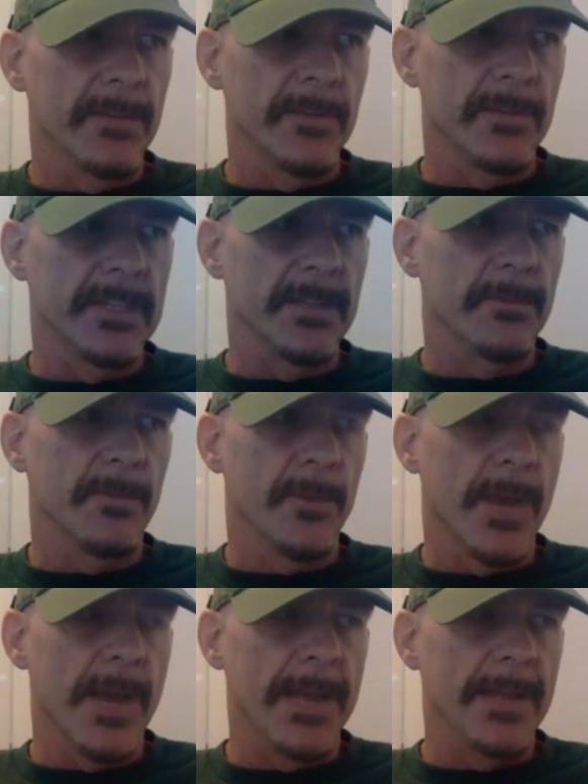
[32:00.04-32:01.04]
Steve
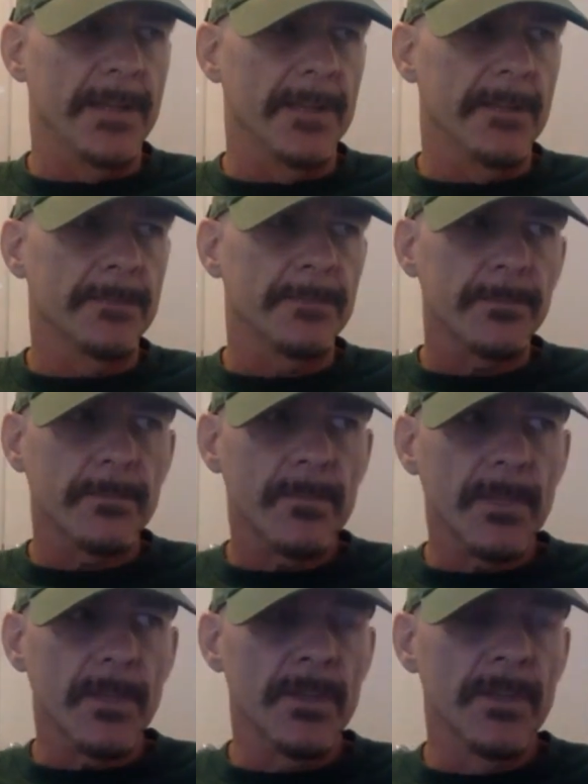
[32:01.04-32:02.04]
Gregg, and
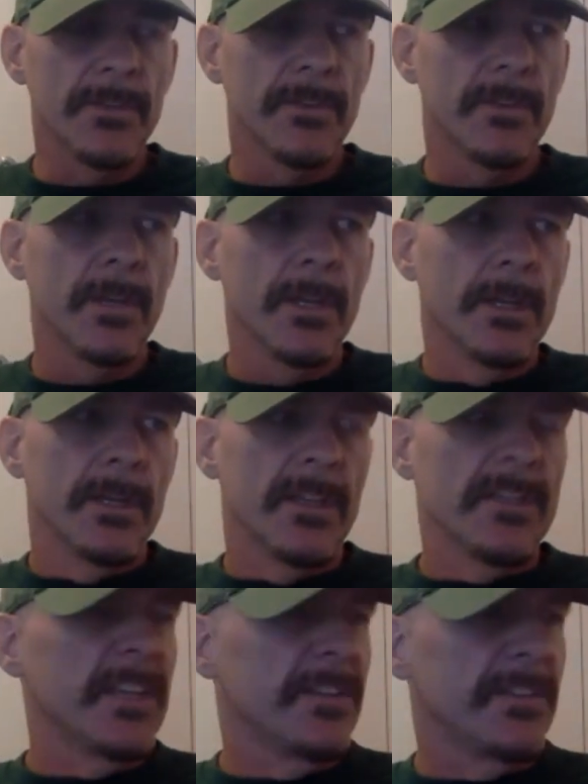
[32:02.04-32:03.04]
I
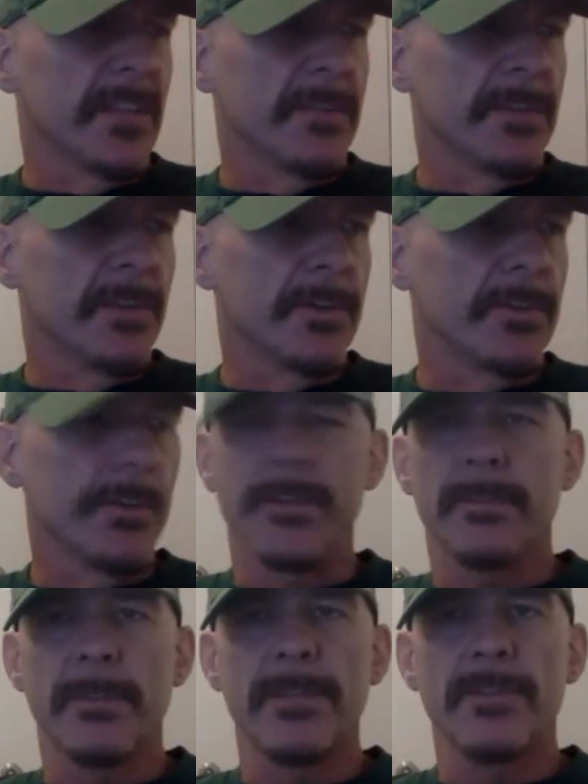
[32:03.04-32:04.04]
think he's 70 years old.
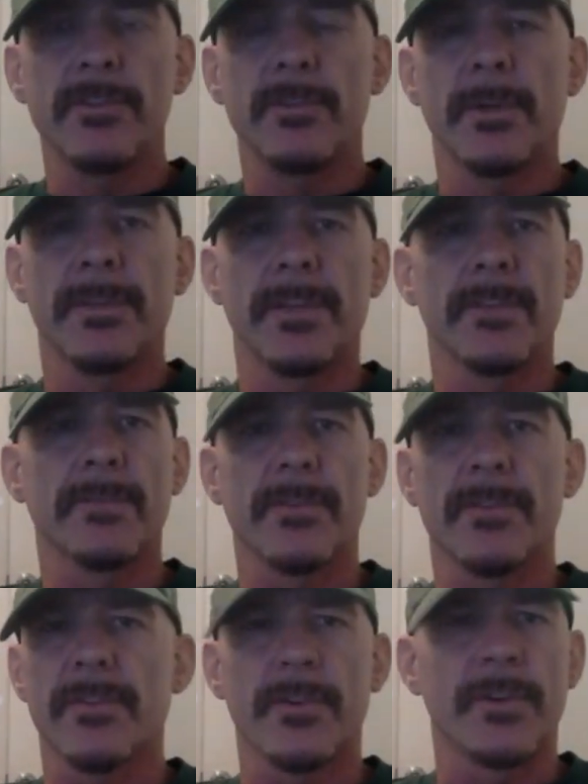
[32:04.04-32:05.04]
He's been doing this
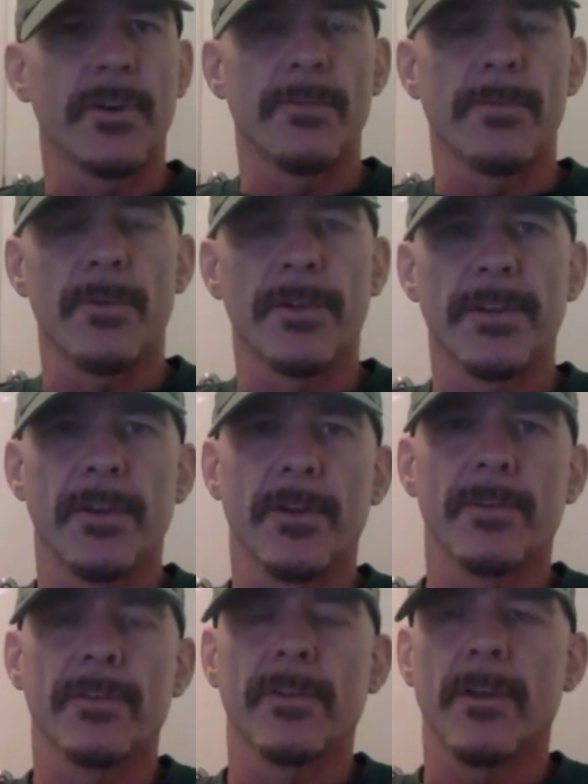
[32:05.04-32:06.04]
for 30 or 40
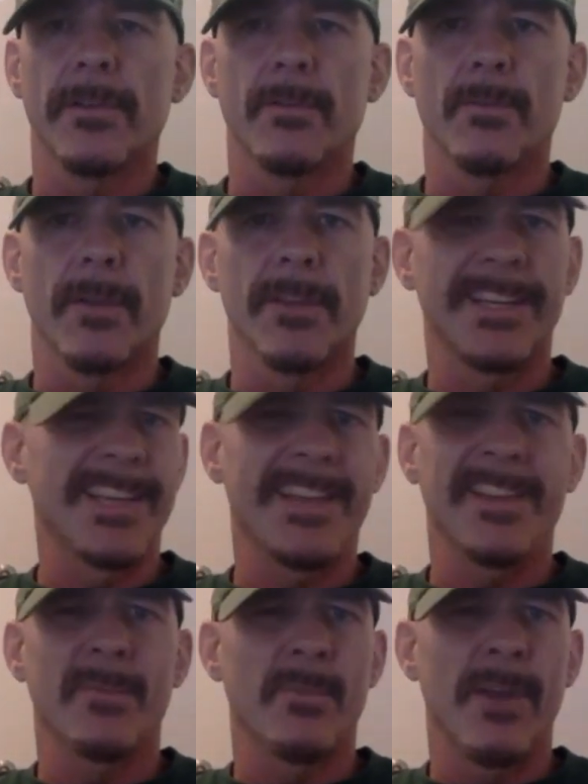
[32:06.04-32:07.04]
years on the like
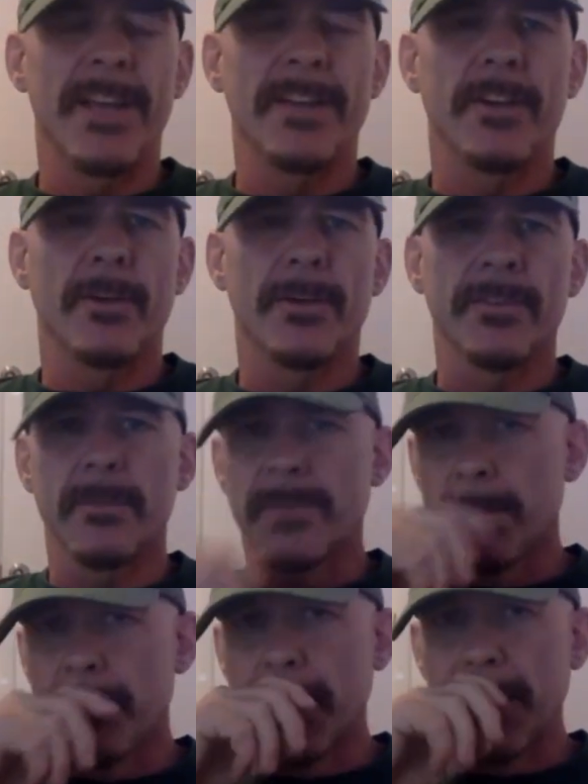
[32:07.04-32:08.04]
AM radio or
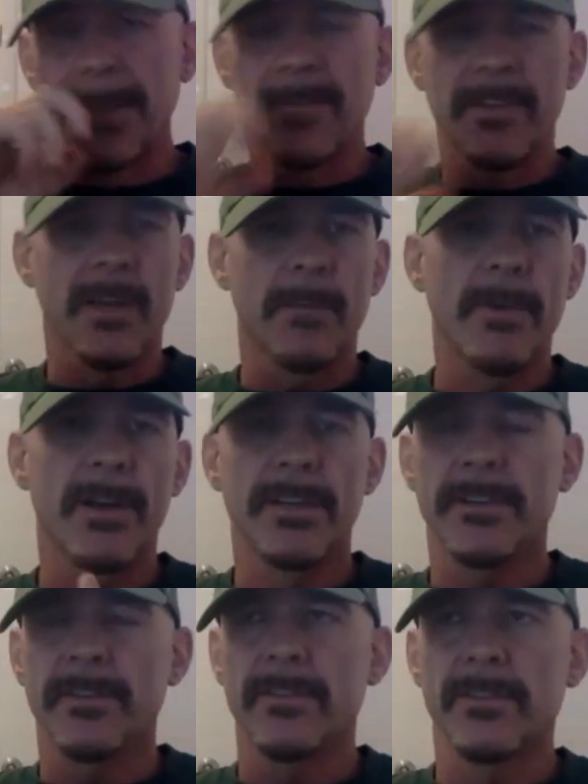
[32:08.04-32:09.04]
something, but
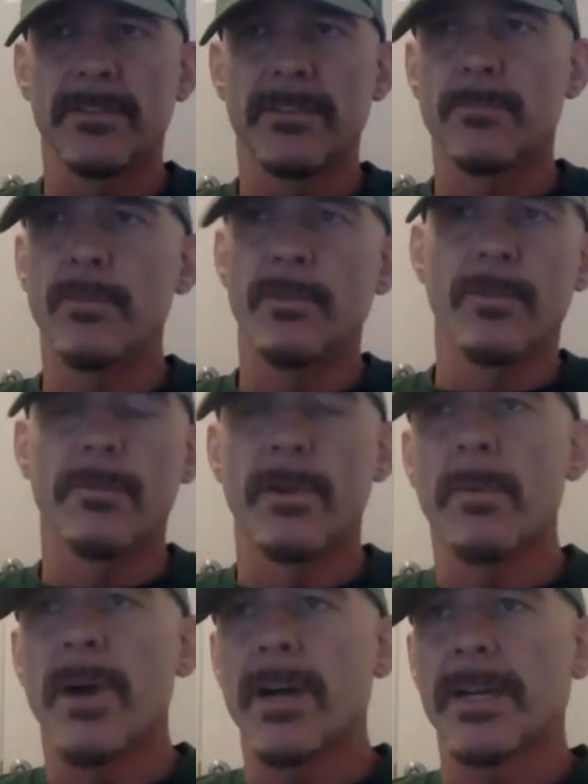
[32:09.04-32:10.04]
he's moved
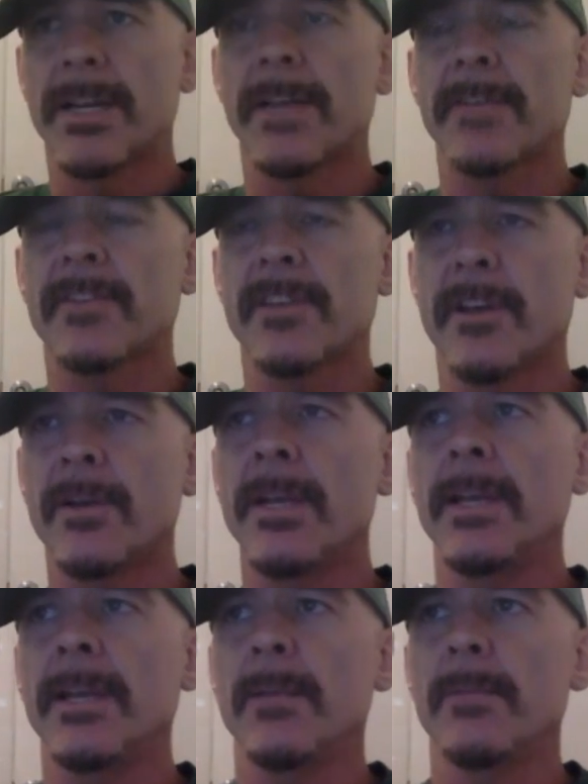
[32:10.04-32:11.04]
over a podcast now,
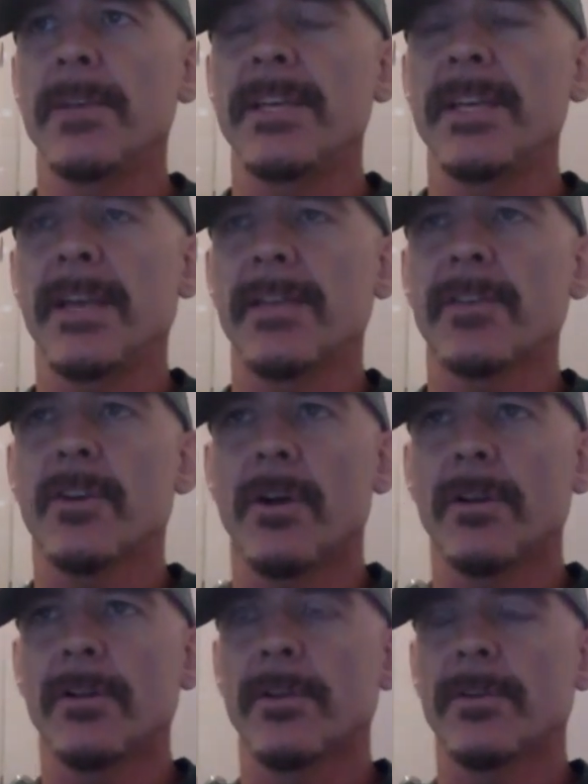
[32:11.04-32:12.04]
but he has
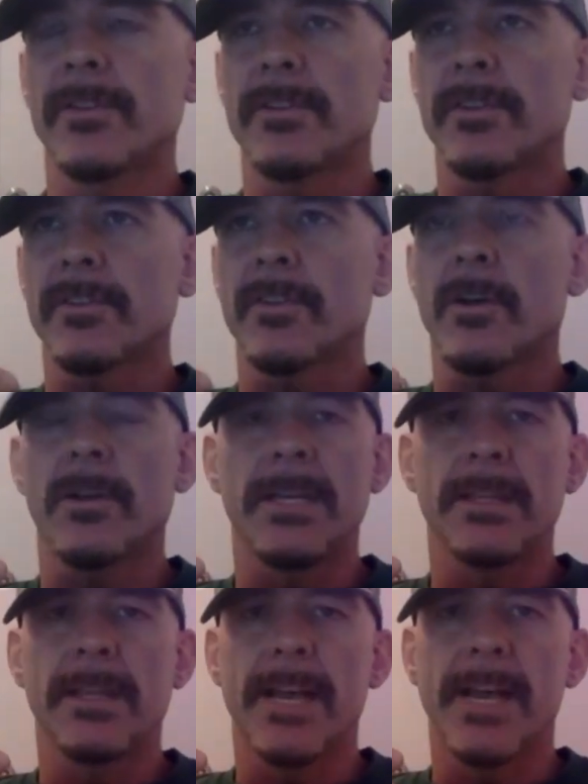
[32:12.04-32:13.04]
callers that just call
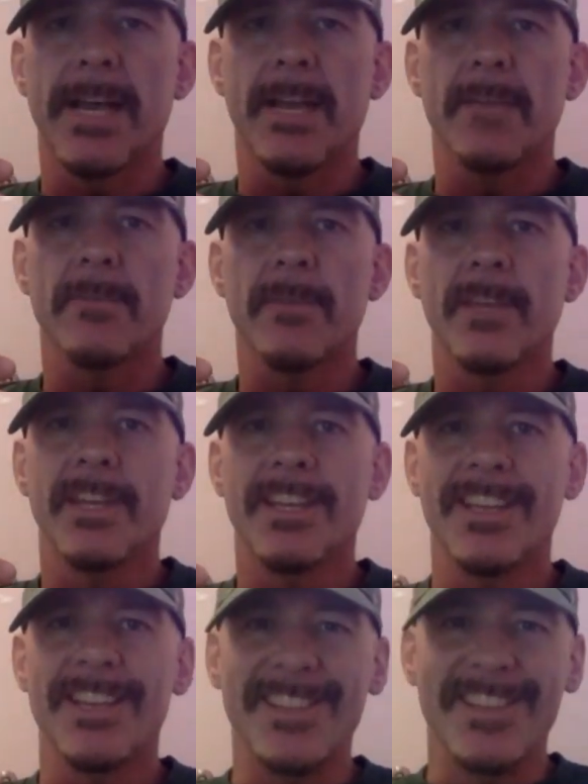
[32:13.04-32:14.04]
in live,
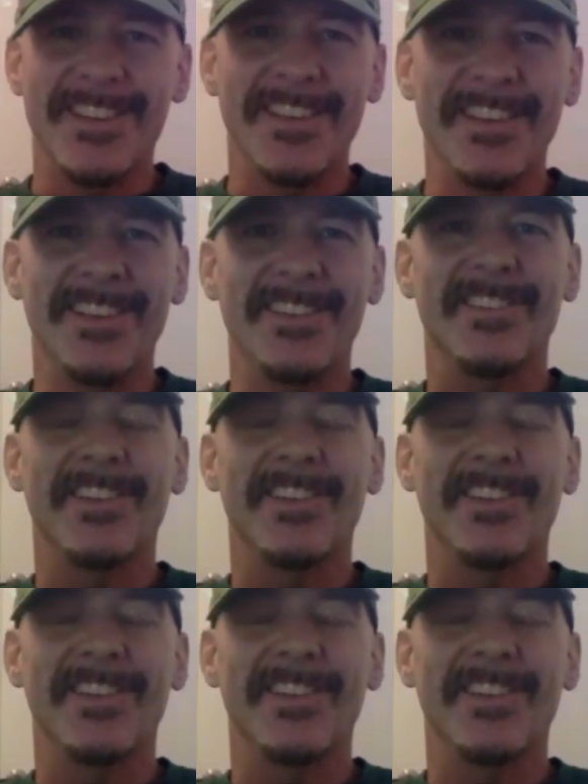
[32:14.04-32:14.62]
and then he